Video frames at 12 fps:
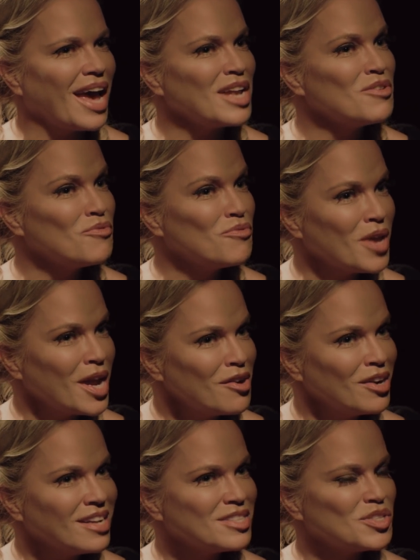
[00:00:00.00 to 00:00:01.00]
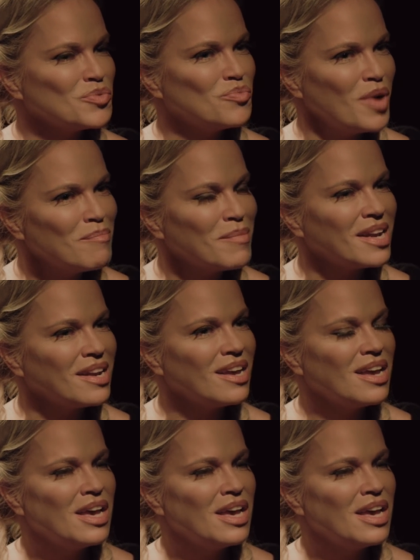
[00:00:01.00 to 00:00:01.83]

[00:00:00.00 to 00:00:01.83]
and fearless women.